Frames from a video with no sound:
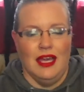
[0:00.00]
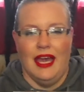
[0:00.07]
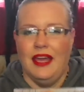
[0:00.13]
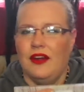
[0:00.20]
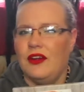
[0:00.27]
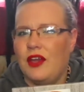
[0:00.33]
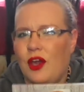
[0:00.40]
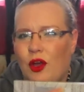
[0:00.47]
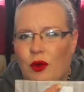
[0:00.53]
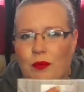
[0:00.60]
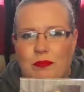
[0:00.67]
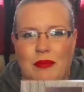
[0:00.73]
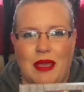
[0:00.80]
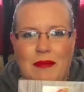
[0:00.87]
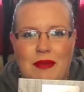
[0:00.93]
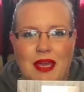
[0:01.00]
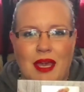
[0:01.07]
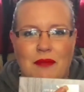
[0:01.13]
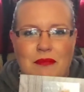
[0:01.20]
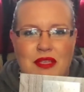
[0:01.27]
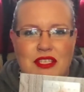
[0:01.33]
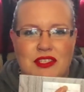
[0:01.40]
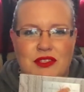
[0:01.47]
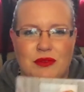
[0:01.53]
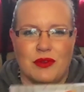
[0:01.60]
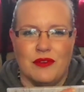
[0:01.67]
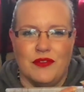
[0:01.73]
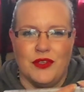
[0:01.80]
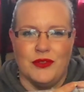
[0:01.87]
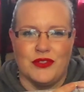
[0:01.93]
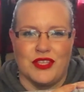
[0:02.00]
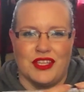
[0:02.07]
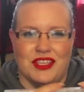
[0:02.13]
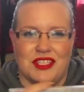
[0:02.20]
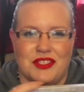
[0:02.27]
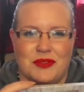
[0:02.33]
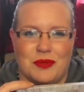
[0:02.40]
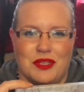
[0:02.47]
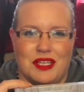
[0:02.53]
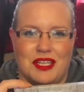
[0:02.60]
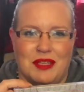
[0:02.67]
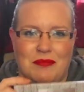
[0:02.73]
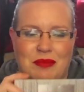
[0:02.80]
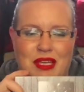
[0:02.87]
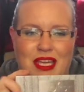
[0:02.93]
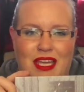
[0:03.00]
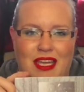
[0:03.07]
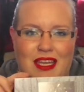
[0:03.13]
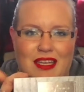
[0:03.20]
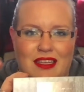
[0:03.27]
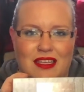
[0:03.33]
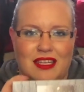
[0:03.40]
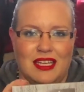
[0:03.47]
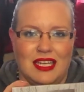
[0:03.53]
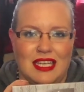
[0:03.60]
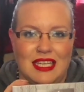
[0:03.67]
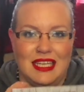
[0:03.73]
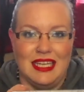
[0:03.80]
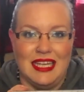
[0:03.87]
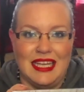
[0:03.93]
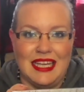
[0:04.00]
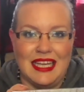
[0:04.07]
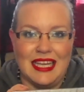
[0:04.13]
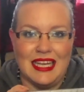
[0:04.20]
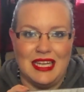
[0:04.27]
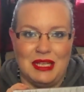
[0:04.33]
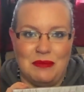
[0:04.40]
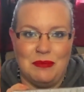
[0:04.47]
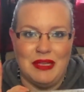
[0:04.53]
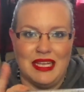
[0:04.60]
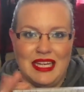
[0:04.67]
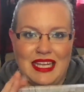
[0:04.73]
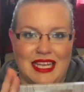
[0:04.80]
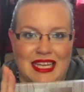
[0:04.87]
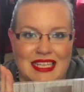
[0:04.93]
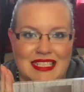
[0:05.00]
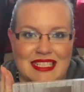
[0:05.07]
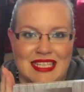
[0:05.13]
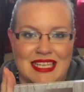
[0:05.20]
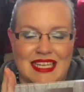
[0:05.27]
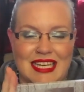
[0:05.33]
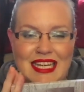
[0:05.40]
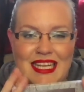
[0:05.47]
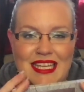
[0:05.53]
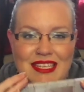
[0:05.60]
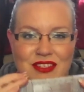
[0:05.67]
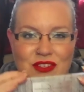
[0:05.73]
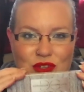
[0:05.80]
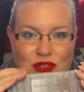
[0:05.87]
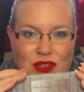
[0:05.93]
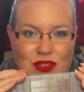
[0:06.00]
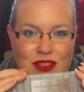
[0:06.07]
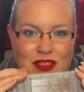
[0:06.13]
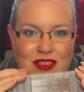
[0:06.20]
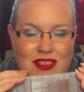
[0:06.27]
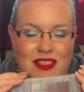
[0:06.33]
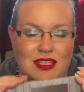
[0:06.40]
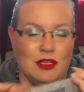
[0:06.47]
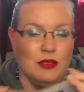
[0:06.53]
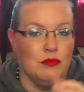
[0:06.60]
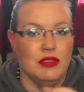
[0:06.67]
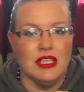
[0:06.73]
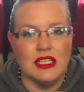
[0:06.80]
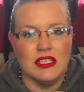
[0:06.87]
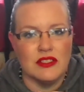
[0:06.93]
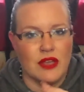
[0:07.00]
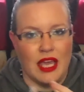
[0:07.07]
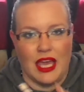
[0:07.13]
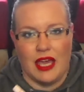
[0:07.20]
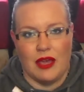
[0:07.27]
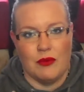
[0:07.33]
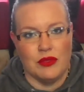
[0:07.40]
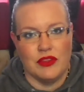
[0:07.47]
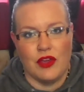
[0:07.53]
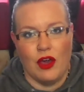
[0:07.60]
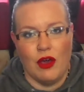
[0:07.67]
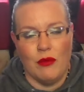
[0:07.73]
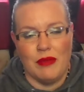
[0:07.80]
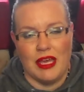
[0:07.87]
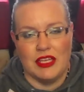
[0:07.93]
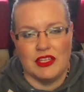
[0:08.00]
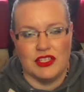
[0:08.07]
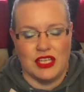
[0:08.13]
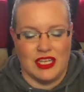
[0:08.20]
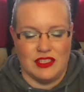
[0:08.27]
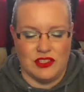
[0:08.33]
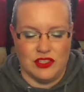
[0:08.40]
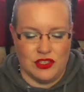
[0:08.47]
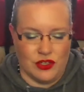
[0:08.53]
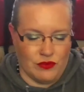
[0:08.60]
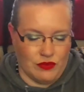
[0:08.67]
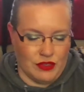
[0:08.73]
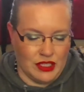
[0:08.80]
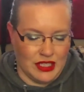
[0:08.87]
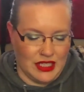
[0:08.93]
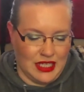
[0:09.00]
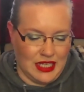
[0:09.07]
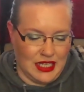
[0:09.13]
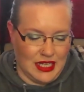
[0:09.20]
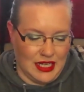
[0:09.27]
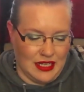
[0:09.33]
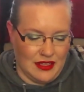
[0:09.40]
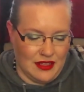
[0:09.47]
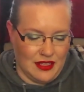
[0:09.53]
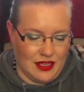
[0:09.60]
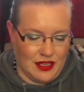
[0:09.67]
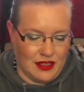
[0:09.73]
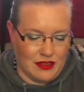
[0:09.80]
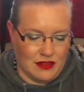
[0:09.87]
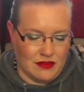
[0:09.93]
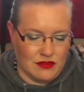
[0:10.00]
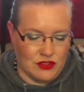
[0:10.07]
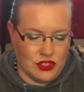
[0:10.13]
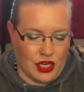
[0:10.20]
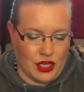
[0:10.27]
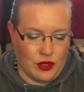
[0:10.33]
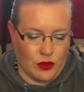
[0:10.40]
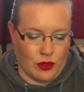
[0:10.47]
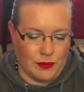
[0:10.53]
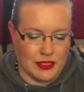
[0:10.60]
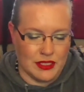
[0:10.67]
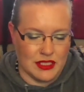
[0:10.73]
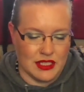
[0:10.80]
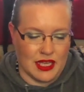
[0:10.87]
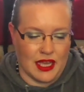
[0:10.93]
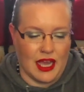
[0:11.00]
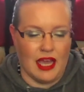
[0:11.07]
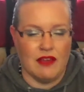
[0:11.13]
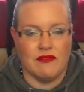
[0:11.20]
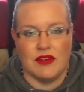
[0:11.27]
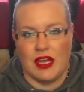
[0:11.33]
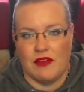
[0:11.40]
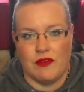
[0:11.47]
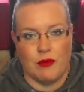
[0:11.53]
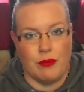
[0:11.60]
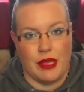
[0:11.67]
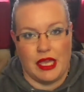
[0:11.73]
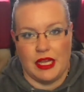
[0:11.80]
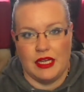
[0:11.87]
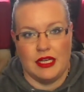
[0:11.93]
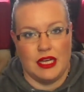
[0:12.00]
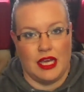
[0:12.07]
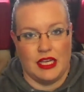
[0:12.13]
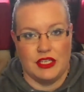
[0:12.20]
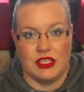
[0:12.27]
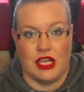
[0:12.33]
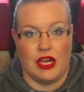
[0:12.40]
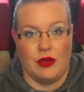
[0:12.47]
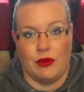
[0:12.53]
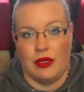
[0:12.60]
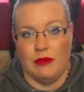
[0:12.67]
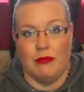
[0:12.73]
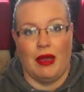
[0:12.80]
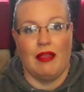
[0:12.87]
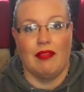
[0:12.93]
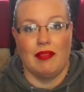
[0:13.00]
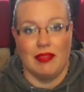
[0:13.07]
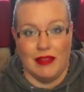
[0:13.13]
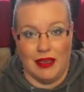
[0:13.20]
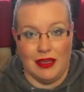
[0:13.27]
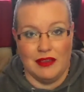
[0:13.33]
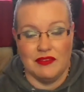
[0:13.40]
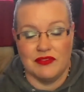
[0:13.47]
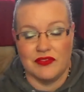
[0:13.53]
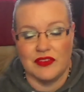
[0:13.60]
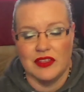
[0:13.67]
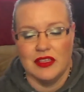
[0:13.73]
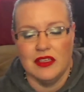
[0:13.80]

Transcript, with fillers: I don't know. Maybe I missed the reviews on this one and it being itty bitty. It's little. But that's okay. With all matte shades, you don't really need anything ginormous. Like, I've never panned an eyeshadow in my life.